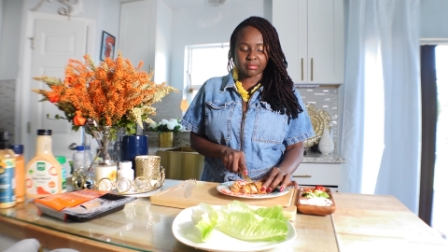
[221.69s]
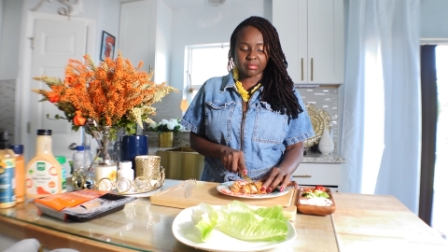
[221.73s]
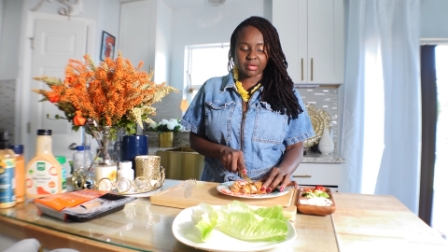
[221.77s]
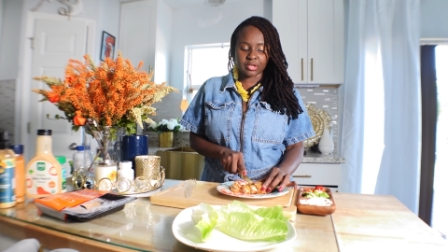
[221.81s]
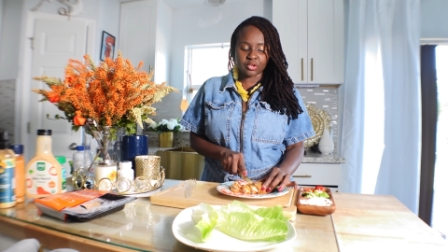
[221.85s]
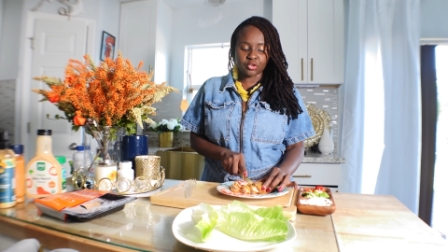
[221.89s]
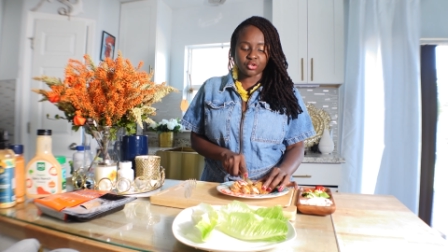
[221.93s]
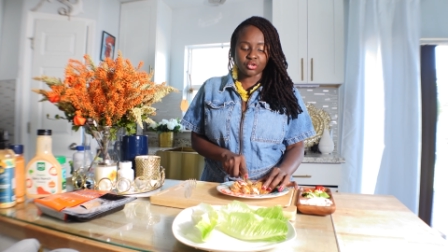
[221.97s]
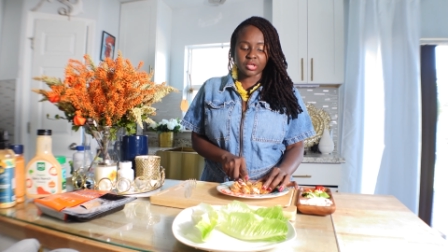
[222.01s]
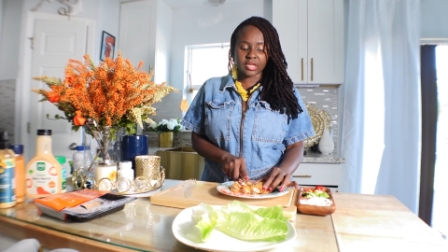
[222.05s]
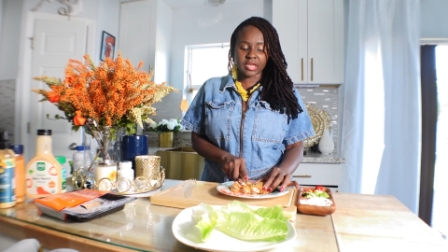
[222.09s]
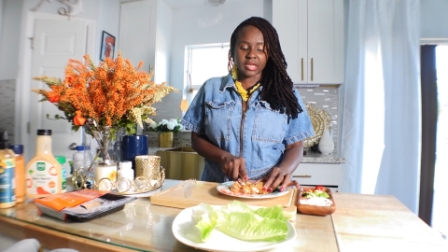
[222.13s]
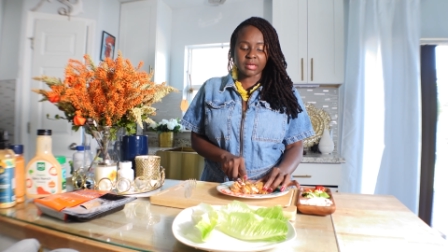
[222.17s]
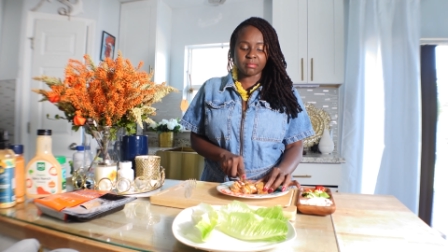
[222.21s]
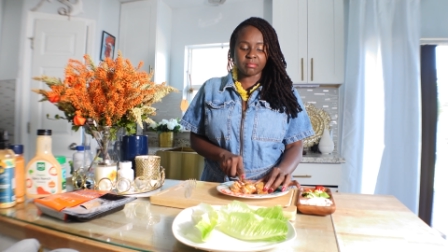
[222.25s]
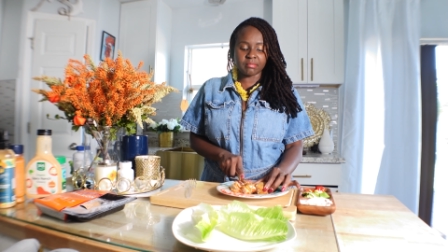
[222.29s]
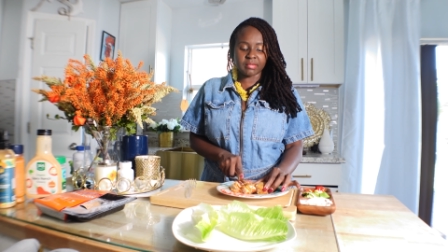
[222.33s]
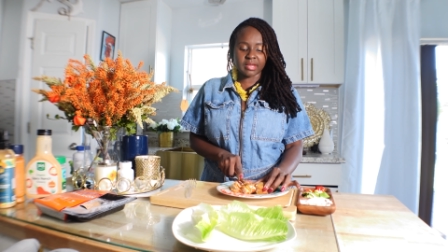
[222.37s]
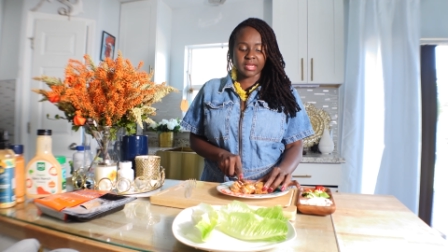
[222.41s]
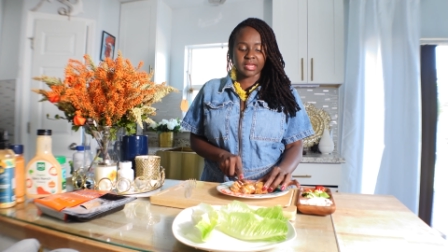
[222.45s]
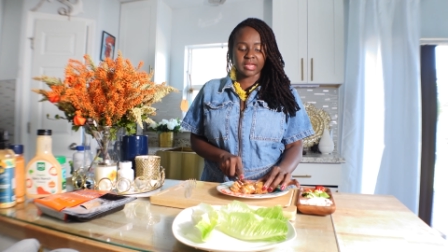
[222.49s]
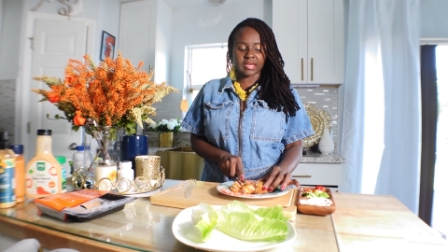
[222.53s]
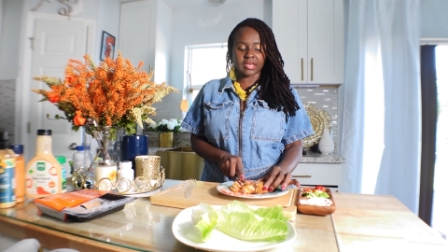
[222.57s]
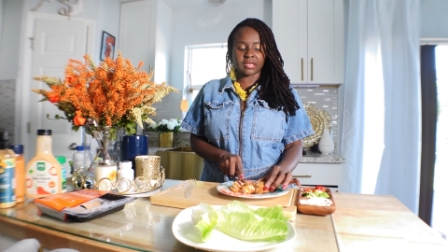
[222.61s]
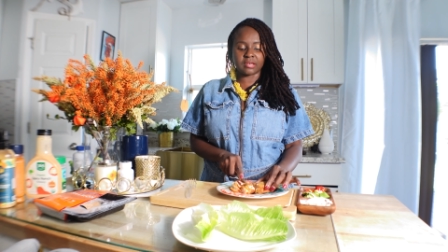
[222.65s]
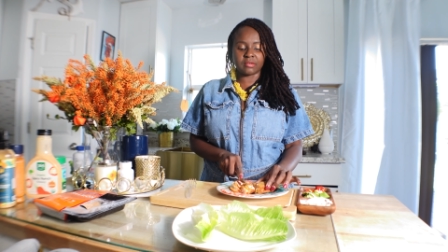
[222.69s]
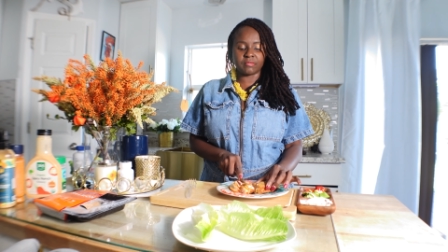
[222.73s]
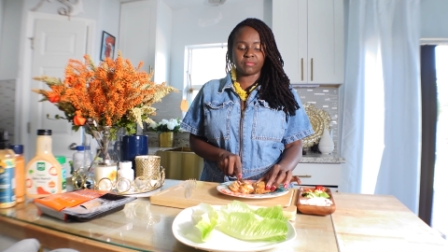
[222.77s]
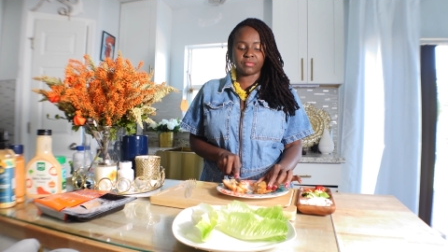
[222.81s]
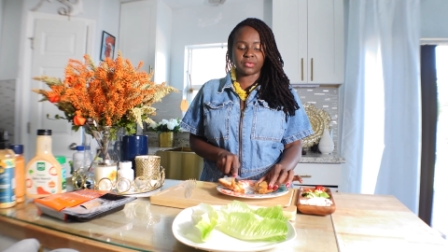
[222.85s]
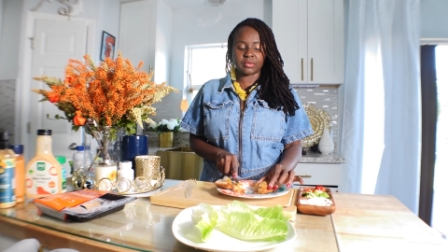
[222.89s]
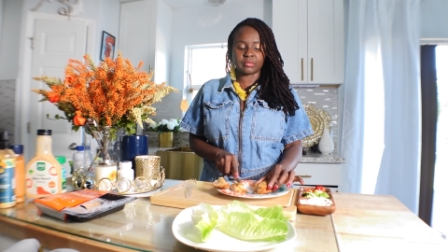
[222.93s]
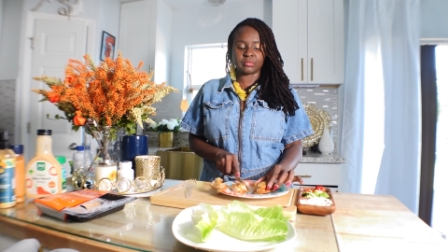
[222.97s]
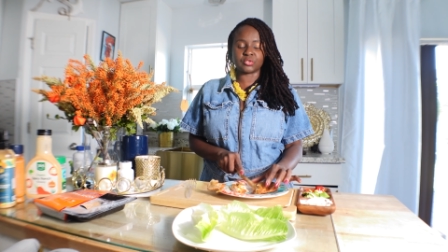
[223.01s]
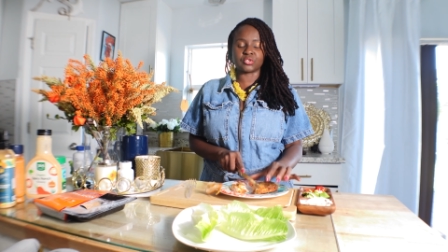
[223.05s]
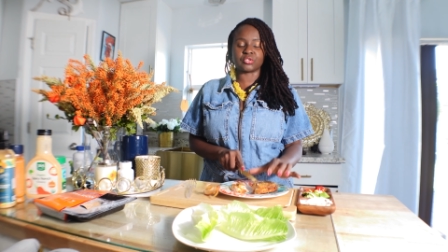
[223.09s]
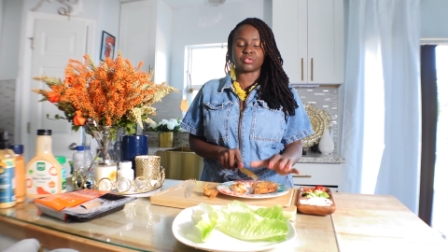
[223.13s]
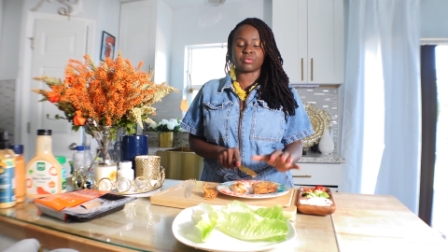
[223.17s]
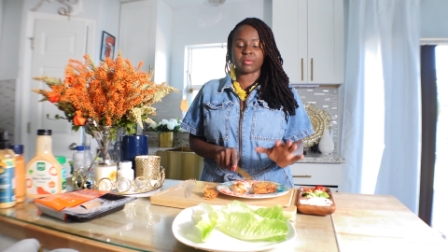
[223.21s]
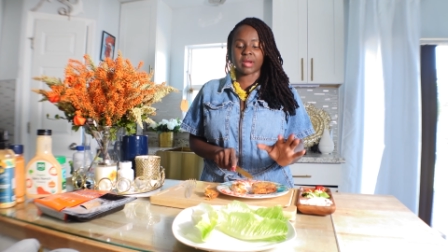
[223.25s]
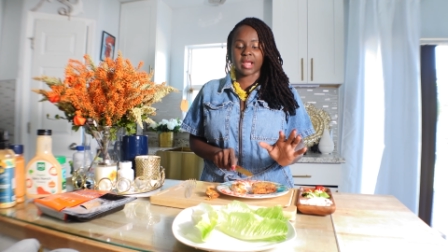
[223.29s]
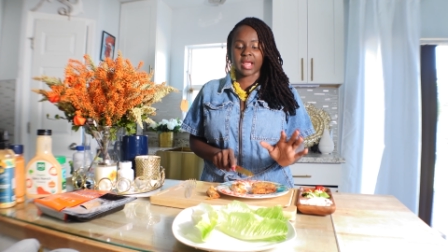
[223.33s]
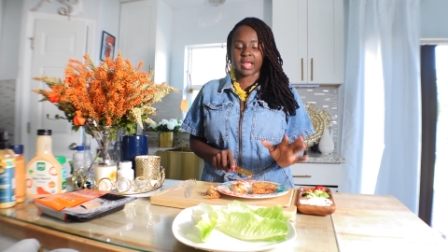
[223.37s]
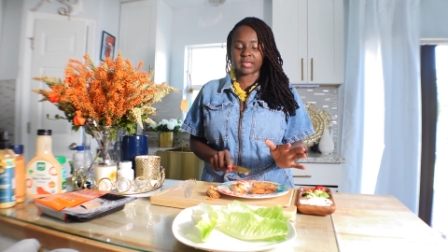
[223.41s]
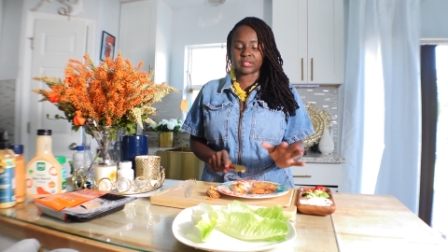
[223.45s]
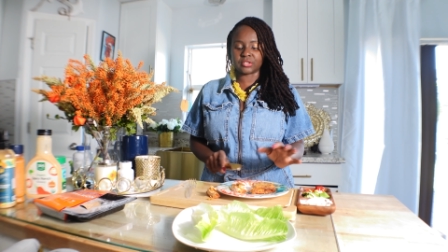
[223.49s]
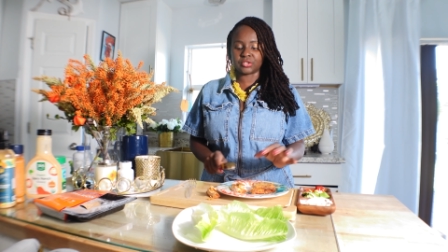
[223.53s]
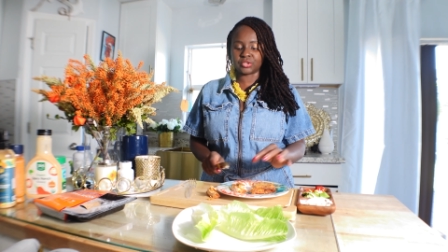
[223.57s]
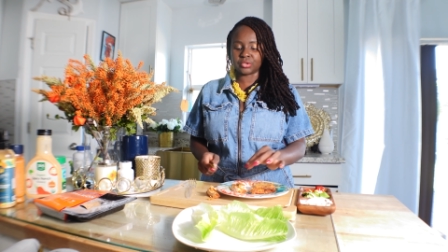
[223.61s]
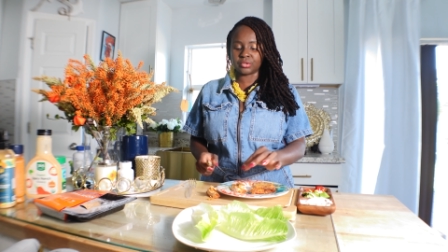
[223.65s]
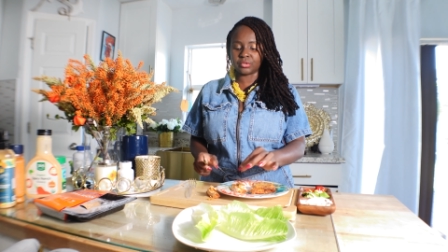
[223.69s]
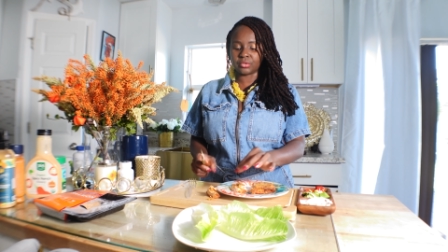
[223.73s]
but you can make it from scratch,